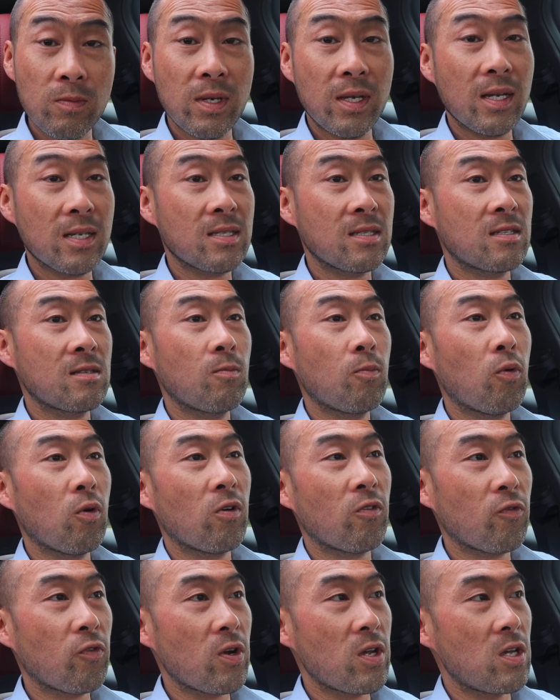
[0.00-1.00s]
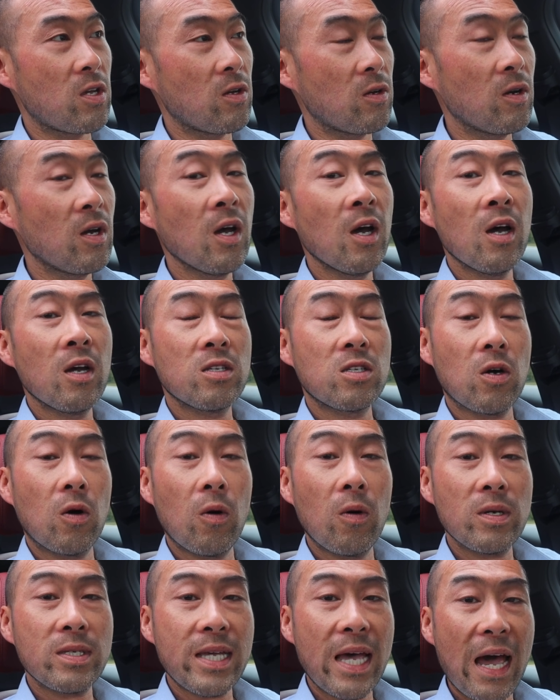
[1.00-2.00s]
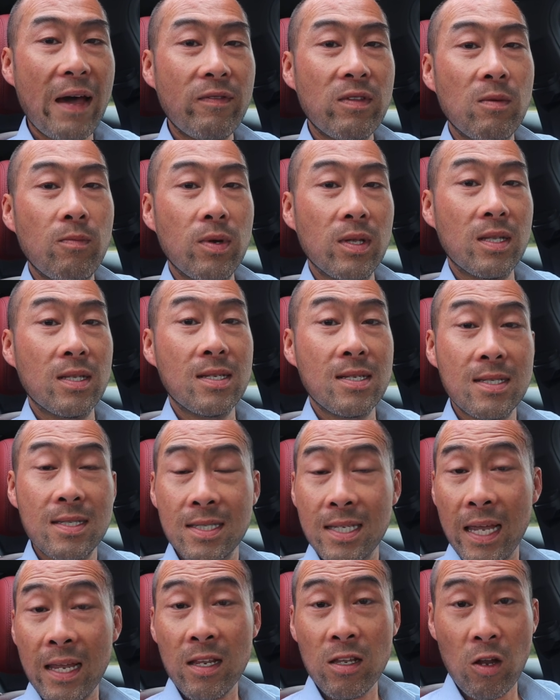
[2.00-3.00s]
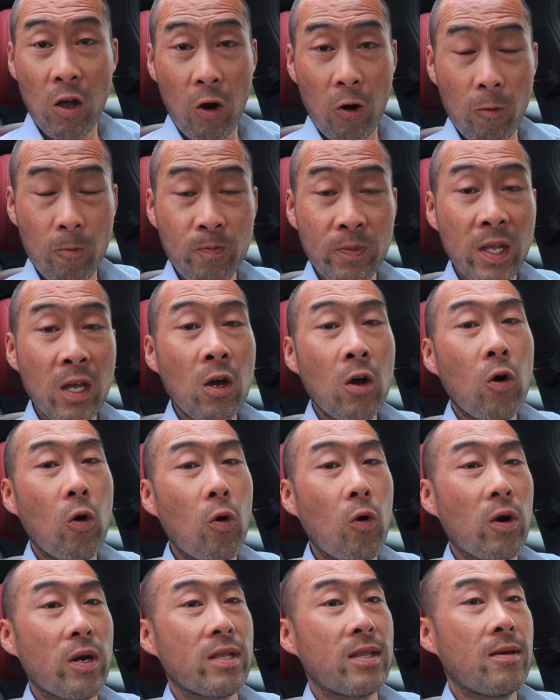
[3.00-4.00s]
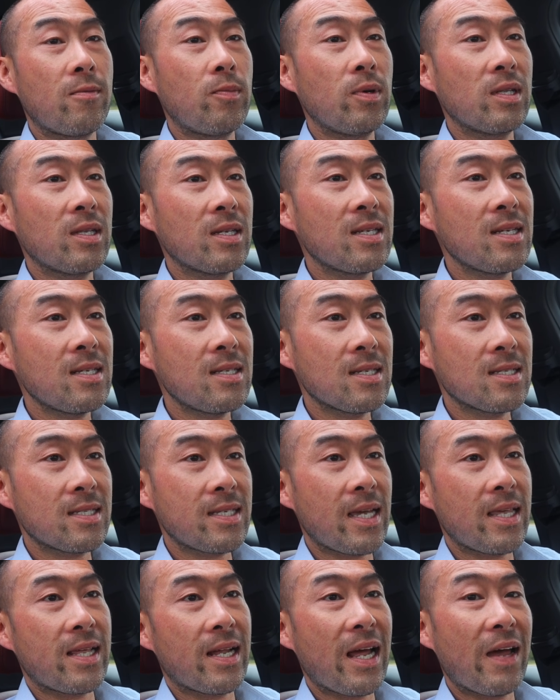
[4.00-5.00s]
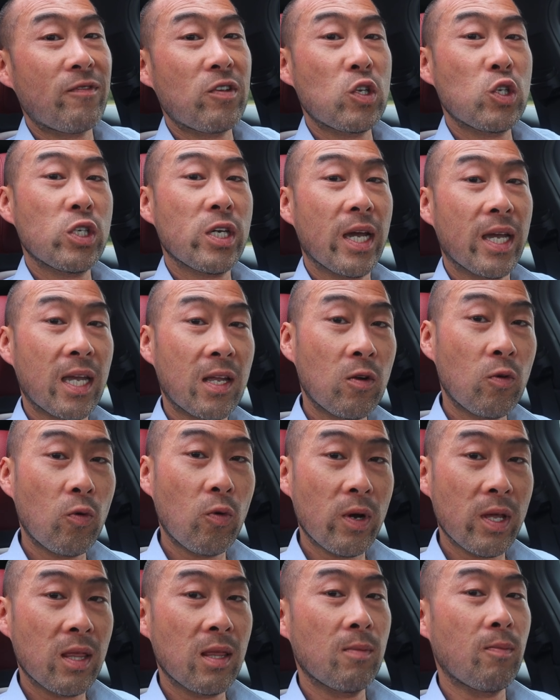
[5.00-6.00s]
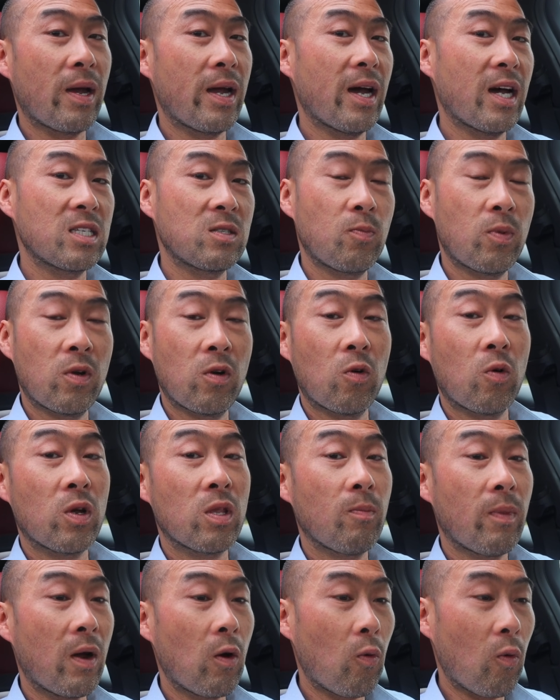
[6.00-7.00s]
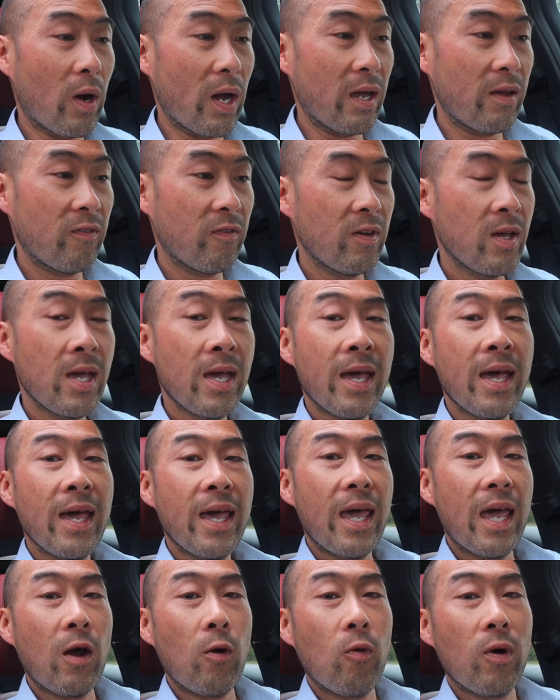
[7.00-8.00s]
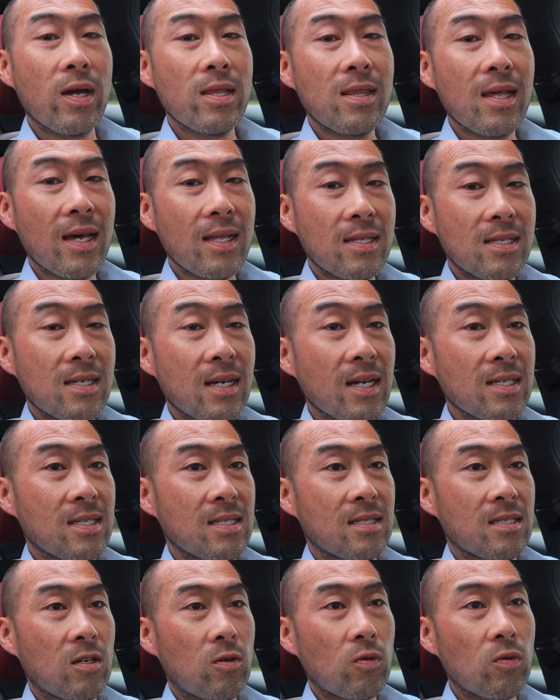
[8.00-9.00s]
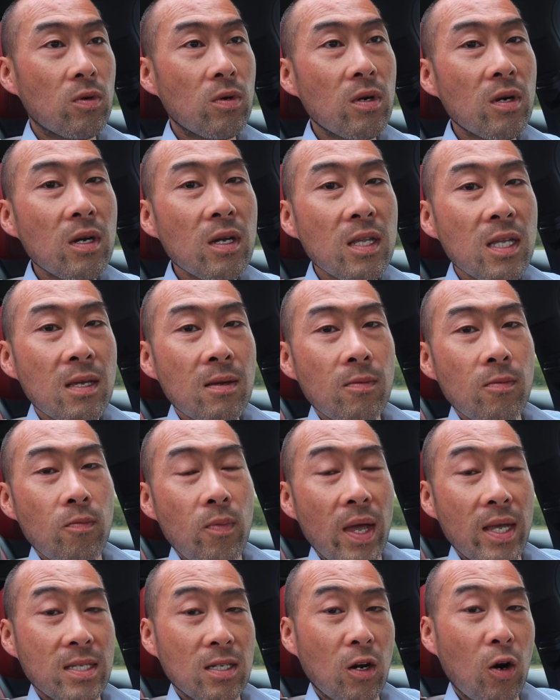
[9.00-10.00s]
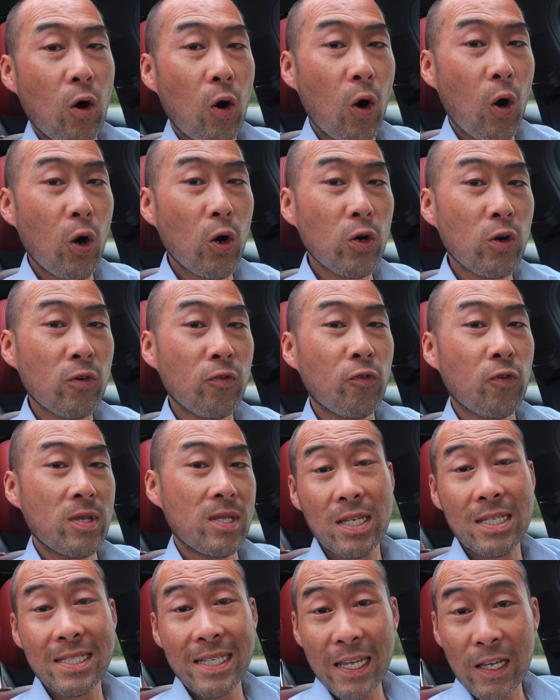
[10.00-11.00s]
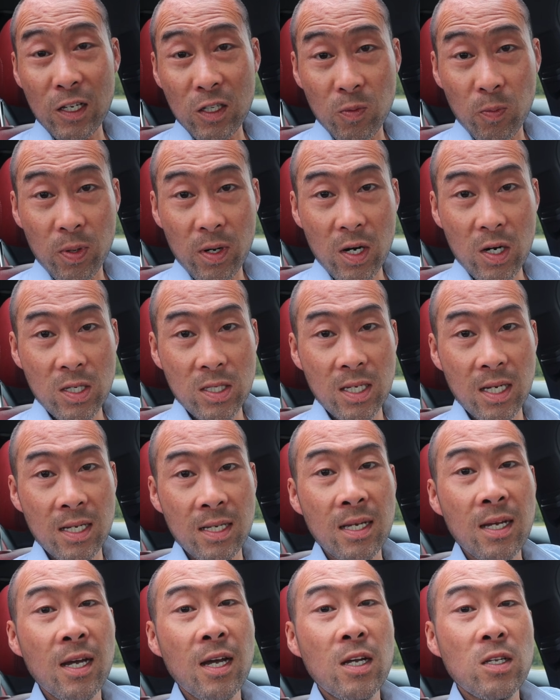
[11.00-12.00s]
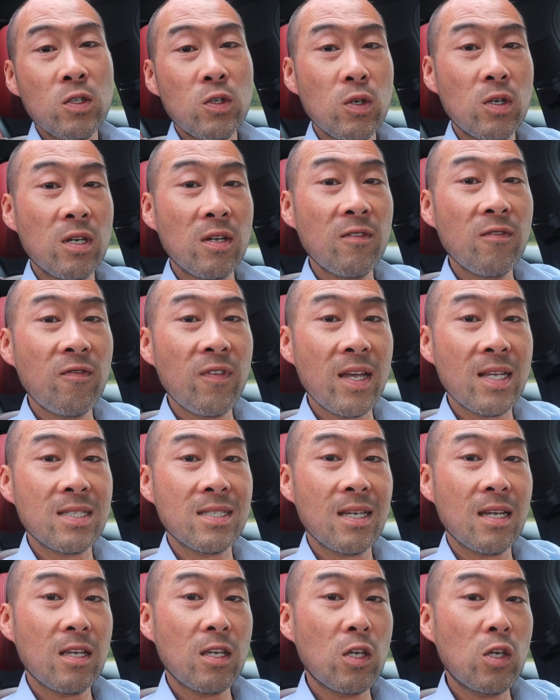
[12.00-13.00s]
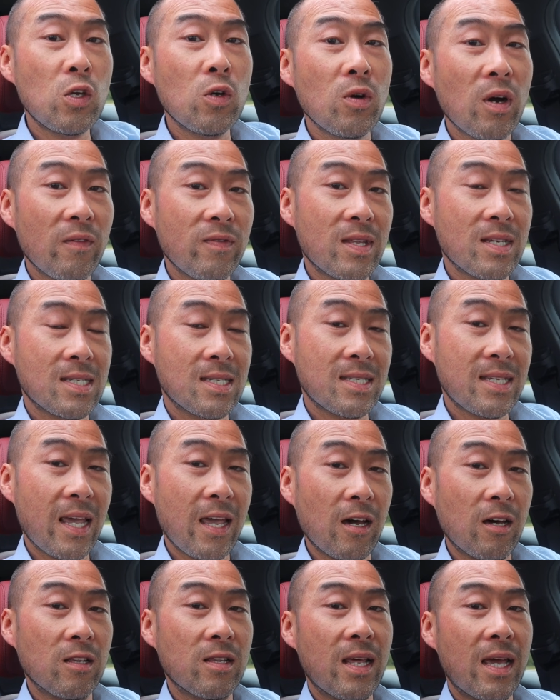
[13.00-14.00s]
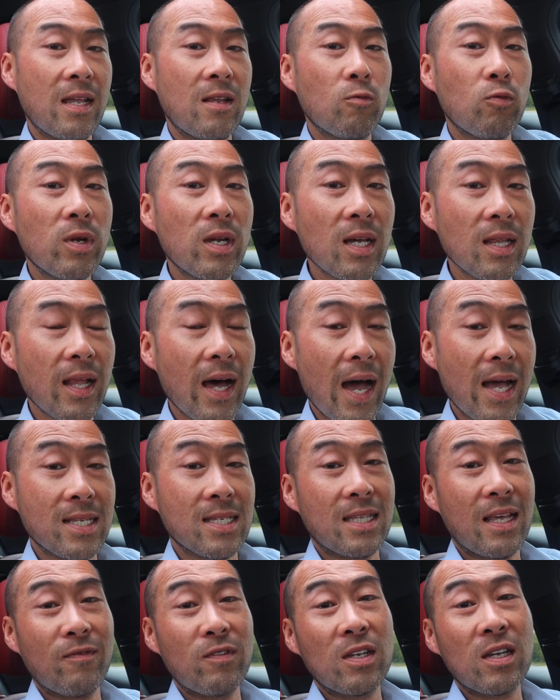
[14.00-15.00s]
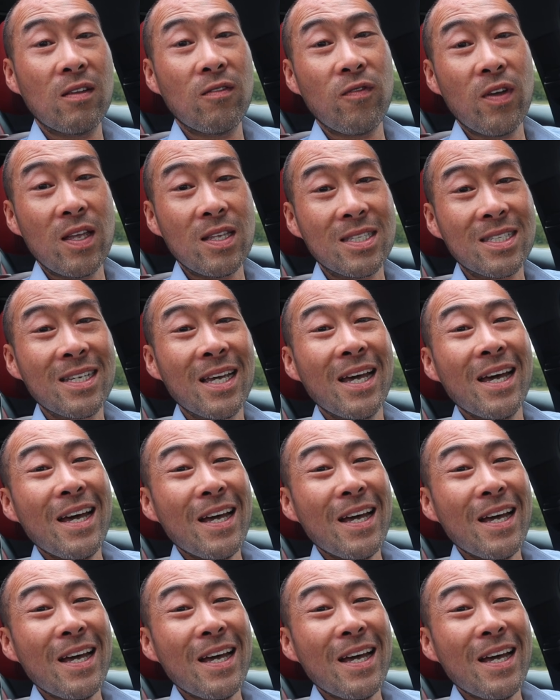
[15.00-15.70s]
because it's important for you to always have the ability to say no, or the ability to say that I have to check in with my husband or with my wife. And what that does is it really makes it harder for the salesperson to convince you of the sale. They realize that they have to convince